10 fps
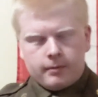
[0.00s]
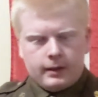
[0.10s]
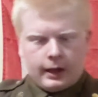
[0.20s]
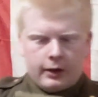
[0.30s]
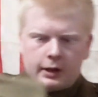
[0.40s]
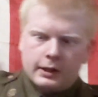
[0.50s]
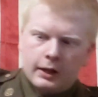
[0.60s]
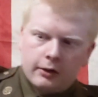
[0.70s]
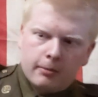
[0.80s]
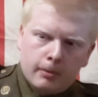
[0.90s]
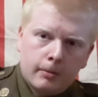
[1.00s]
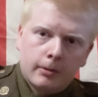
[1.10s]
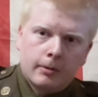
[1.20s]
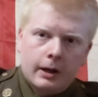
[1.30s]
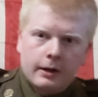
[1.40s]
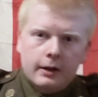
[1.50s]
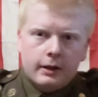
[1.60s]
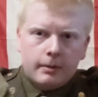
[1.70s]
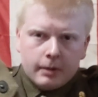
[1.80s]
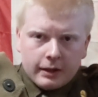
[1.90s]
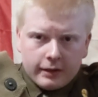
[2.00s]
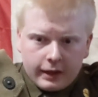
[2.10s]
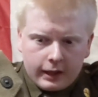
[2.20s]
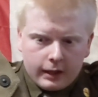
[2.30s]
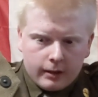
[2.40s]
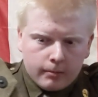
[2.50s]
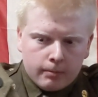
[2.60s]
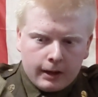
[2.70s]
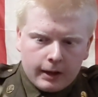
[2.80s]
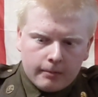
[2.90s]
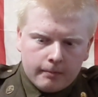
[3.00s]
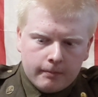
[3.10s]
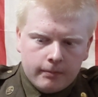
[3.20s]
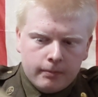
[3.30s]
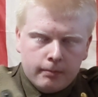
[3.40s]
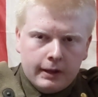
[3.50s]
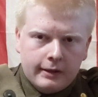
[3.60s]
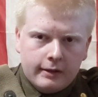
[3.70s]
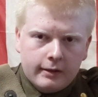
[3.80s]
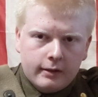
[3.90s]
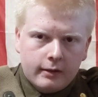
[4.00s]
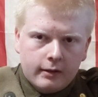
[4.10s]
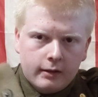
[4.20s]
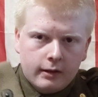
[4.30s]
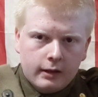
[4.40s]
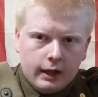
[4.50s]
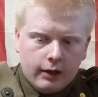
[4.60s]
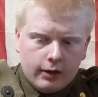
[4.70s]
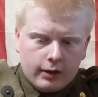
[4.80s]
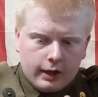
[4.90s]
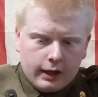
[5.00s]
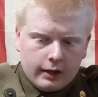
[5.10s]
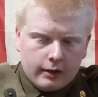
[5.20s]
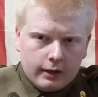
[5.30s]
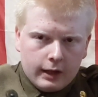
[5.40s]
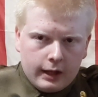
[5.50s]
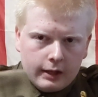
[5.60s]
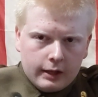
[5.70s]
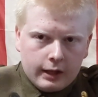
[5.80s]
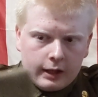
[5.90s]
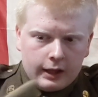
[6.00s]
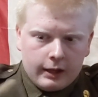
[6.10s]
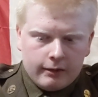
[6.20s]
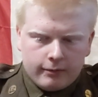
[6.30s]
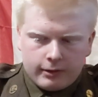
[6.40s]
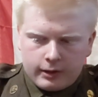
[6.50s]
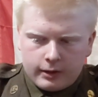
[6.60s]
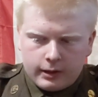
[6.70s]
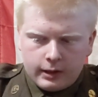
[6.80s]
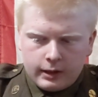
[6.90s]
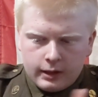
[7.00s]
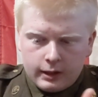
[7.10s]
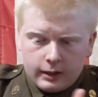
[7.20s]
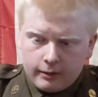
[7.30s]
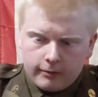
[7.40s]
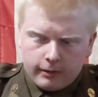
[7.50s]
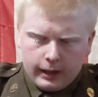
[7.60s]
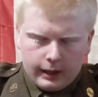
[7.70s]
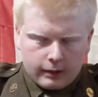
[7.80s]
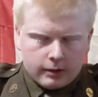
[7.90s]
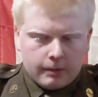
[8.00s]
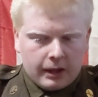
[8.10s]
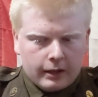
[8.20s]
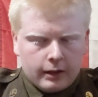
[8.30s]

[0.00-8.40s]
Now you can tell it's World War I because of the bottom bits, how they're kind of lined like that for to make